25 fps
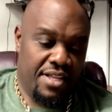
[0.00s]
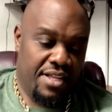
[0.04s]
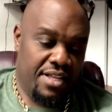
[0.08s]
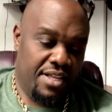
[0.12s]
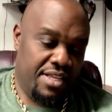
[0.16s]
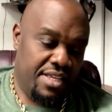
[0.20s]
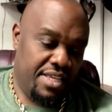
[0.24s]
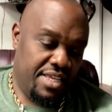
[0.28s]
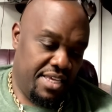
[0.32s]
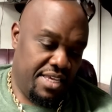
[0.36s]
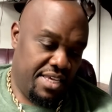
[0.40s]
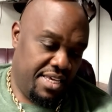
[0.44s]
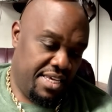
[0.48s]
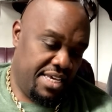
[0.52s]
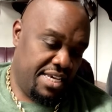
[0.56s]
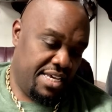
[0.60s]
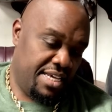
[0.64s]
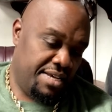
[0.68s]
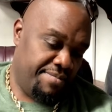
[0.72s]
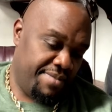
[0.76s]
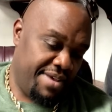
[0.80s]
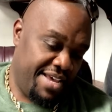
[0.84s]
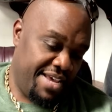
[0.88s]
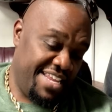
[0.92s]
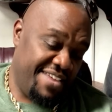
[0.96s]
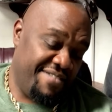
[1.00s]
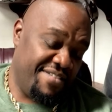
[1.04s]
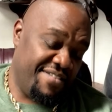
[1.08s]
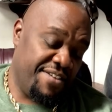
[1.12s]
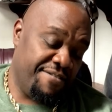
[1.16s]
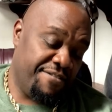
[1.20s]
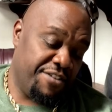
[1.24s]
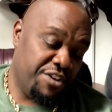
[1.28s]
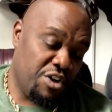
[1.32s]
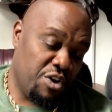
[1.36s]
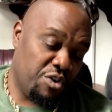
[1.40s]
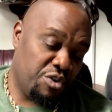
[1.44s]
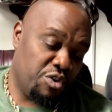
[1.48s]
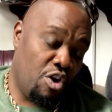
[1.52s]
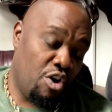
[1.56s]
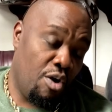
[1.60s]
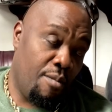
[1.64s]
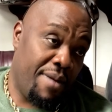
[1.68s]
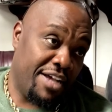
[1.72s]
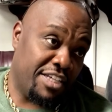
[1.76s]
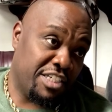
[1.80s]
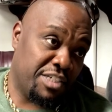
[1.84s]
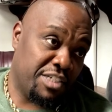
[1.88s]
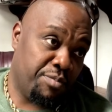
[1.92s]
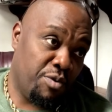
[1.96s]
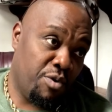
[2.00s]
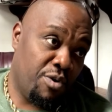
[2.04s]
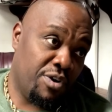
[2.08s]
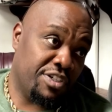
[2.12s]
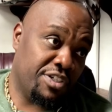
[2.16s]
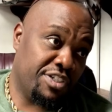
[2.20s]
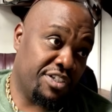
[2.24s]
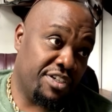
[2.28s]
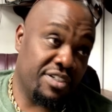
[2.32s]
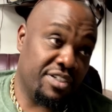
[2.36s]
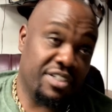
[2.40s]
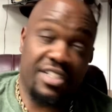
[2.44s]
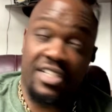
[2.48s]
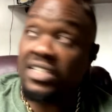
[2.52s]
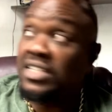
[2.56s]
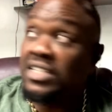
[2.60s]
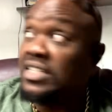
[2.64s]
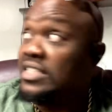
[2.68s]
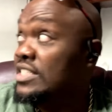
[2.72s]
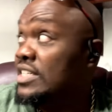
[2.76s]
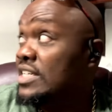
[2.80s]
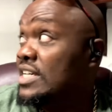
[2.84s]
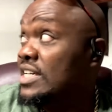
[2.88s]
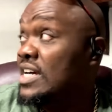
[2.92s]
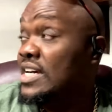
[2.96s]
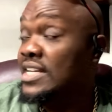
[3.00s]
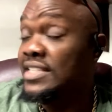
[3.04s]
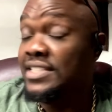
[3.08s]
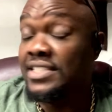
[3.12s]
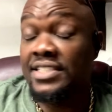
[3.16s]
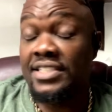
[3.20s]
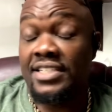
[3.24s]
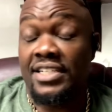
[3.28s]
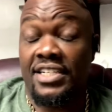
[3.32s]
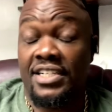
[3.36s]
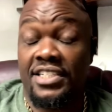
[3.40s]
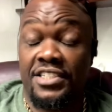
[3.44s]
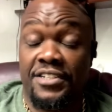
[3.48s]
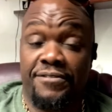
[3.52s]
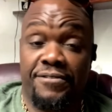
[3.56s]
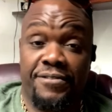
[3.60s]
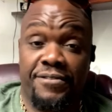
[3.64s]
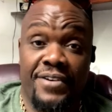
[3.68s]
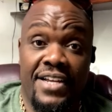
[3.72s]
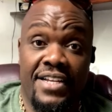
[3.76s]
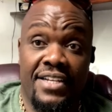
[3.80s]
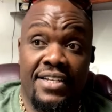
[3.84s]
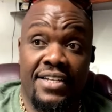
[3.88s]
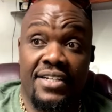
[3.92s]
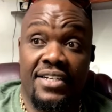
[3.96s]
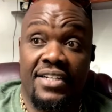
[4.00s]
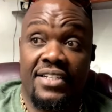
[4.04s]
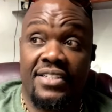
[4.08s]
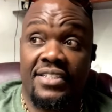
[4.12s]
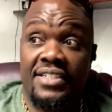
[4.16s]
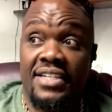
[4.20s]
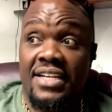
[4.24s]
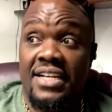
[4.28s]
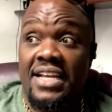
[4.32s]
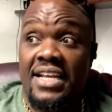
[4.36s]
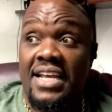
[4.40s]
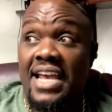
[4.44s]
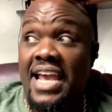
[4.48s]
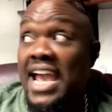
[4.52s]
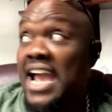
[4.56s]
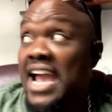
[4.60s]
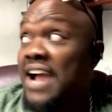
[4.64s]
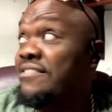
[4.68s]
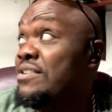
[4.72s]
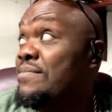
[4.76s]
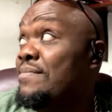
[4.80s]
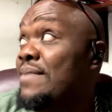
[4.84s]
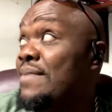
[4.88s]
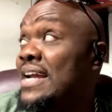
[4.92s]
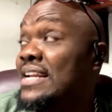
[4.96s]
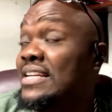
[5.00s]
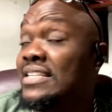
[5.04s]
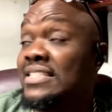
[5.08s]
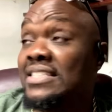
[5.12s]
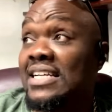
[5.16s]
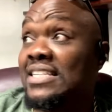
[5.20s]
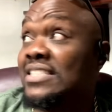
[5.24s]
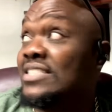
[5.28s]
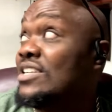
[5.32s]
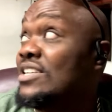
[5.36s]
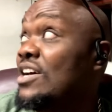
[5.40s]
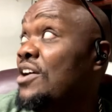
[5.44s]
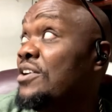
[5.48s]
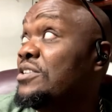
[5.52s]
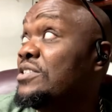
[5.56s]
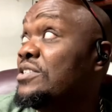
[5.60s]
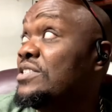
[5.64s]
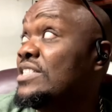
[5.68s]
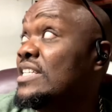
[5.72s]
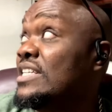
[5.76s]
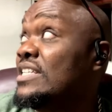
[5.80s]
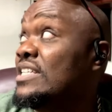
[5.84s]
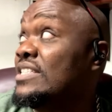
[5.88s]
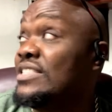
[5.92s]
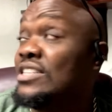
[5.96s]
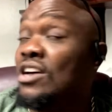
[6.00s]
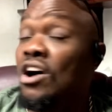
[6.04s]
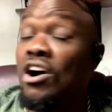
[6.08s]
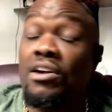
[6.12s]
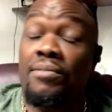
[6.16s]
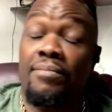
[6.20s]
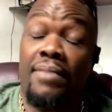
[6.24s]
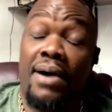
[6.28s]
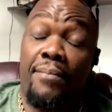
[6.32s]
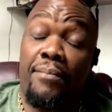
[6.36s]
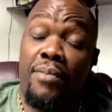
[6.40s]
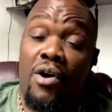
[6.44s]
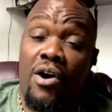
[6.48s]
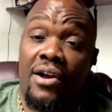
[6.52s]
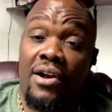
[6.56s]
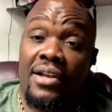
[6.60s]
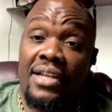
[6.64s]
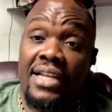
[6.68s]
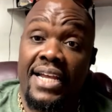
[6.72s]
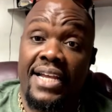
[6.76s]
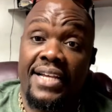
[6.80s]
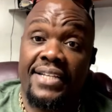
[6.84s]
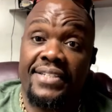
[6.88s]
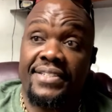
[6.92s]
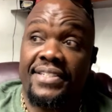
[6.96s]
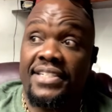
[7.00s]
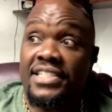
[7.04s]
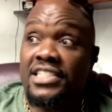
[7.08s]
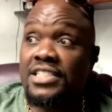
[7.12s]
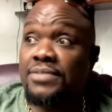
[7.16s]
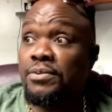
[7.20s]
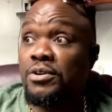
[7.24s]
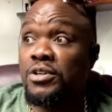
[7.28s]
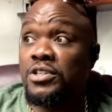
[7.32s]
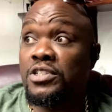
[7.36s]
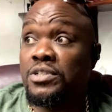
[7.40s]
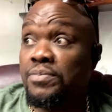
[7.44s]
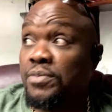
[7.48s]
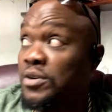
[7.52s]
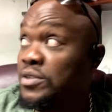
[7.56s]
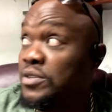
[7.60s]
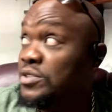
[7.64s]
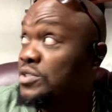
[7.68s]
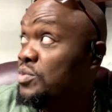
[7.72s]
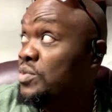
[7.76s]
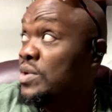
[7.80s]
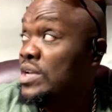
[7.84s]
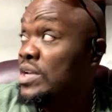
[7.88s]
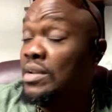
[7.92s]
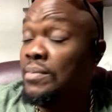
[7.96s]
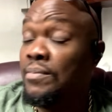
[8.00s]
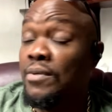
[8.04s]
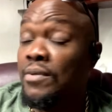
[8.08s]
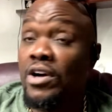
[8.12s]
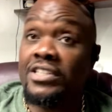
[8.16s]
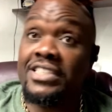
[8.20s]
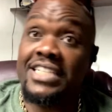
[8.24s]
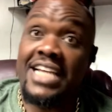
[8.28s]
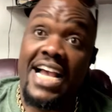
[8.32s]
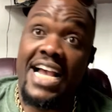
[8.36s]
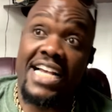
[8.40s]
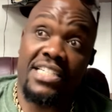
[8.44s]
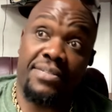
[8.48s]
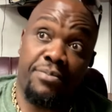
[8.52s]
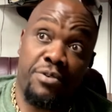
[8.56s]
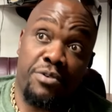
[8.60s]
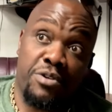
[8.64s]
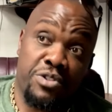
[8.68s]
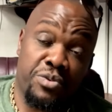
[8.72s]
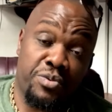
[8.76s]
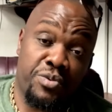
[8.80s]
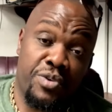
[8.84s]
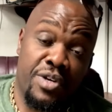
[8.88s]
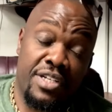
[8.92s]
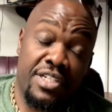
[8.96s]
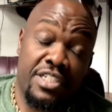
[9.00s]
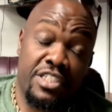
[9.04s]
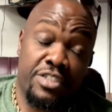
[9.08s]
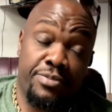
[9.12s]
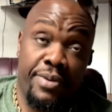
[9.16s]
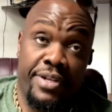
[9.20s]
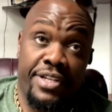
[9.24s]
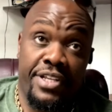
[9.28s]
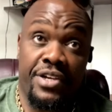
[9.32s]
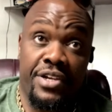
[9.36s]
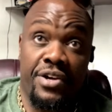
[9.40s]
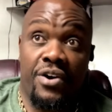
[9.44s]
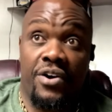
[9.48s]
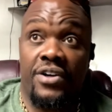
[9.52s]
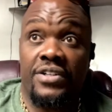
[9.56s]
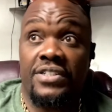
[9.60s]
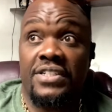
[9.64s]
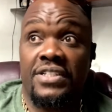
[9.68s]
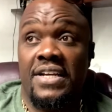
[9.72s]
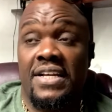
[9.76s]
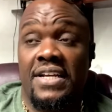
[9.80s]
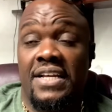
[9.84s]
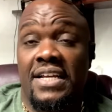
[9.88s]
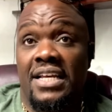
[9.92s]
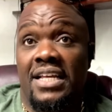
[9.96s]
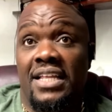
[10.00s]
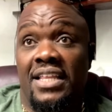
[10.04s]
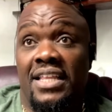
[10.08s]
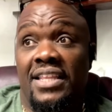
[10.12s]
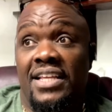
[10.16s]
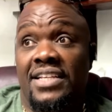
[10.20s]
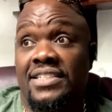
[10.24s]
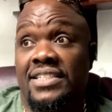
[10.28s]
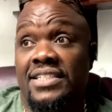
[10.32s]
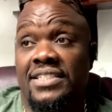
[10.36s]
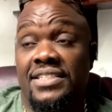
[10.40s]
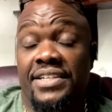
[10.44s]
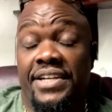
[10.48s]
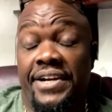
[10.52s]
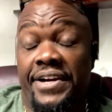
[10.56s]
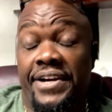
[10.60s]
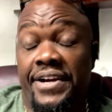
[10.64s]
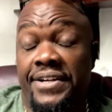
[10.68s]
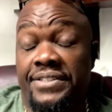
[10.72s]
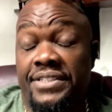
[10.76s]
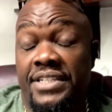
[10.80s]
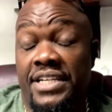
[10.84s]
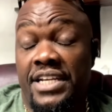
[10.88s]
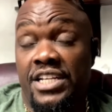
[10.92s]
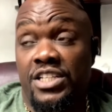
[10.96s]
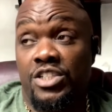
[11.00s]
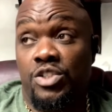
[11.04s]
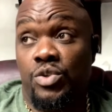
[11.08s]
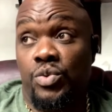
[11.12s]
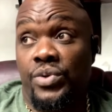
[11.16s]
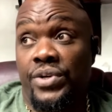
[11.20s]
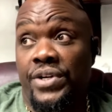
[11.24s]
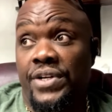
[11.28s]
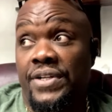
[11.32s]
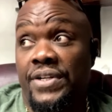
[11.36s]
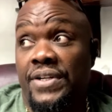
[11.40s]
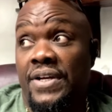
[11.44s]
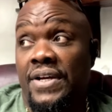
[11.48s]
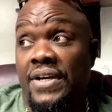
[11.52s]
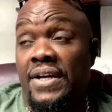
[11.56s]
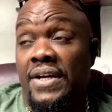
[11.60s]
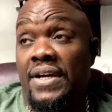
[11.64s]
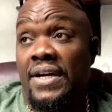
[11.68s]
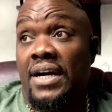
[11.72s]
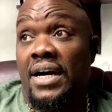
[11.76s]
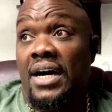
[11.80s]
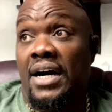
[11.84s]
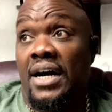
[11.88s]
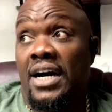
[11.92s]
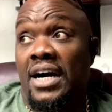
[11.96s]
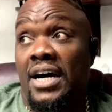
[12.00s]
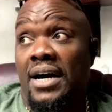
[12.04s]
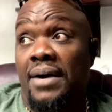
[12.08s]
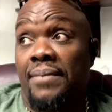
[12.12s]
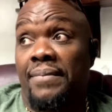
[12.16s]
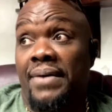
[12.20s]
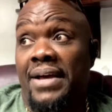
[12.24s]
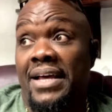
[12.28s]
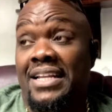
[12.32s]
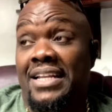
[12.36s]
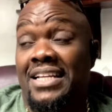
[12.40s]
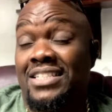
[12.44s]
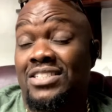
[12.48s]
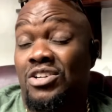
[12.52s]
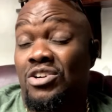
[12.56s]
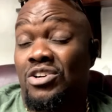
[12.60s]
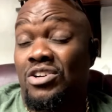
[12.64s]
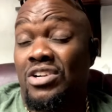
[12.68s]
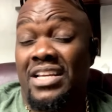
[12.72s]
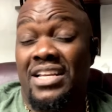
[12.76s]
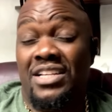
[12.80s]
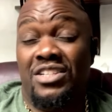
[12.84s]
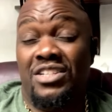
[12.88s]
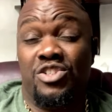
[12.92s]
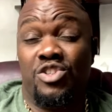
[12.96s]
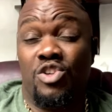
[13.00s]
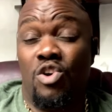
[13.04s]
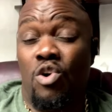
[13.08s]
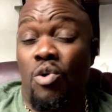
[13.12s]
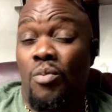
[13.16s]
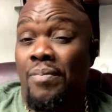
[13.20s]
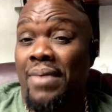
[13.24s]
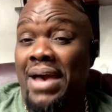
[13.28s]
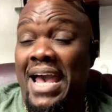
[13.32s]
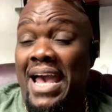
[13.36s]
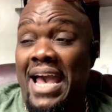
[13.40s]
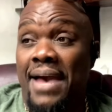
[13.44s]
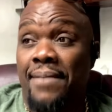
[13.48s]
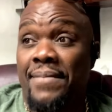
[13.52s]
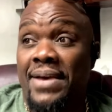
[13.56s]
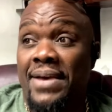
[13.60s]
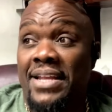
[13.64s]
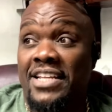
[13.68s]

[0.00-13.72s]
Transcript: Yep. And even if you don't know about sports, your cousin does, your friend does. That's all you see talking about parlays. This person's supposed to win. Lamar Jackson supposed to run this many yards. This is guaranteed to win. And it's going to get so bad, man.